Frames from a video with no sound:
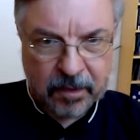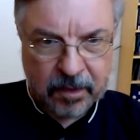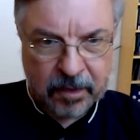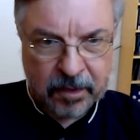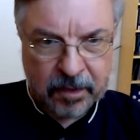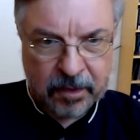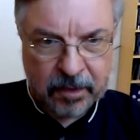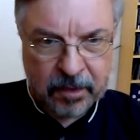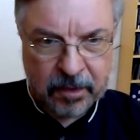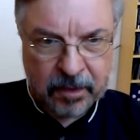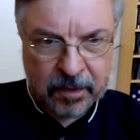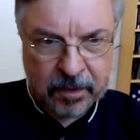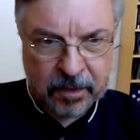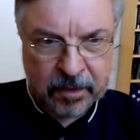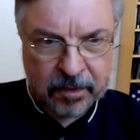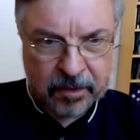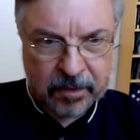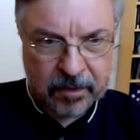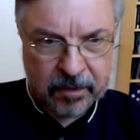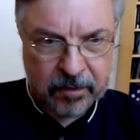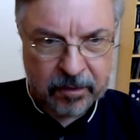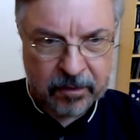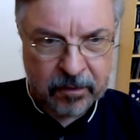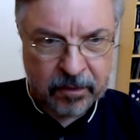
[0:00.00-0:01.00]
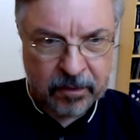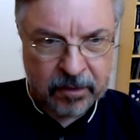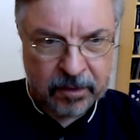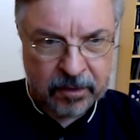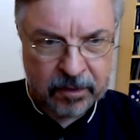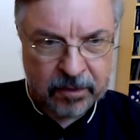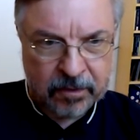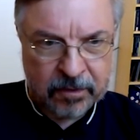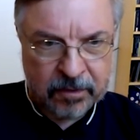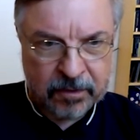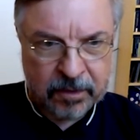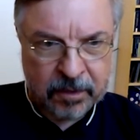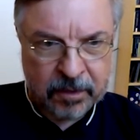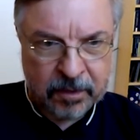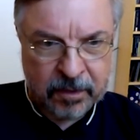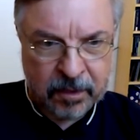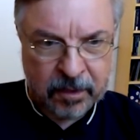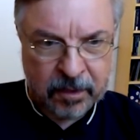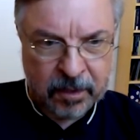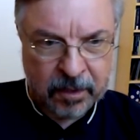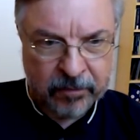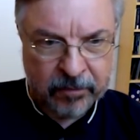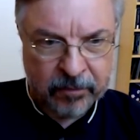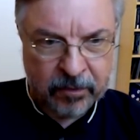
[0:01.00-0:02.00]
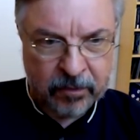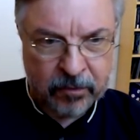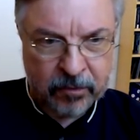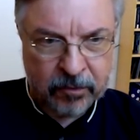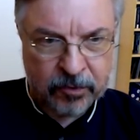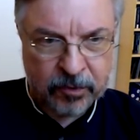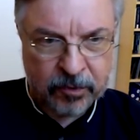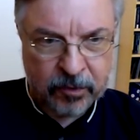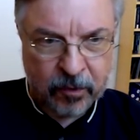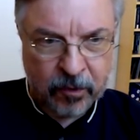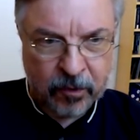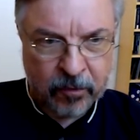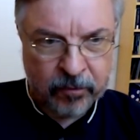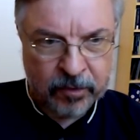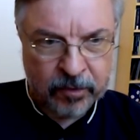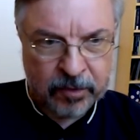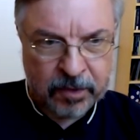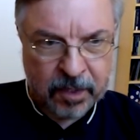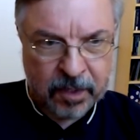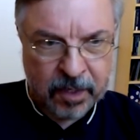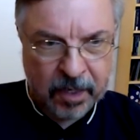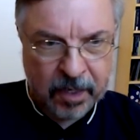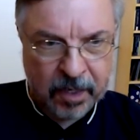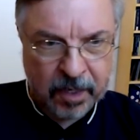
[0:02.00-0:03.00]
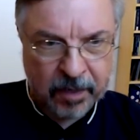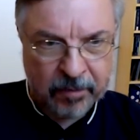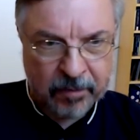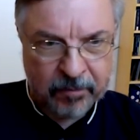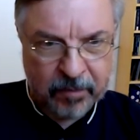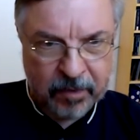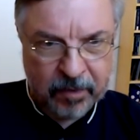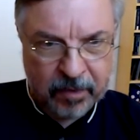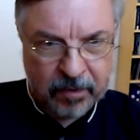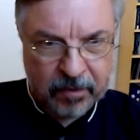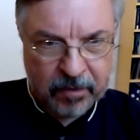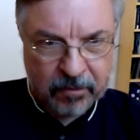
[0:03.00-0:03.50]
And here you can see the evolution over time.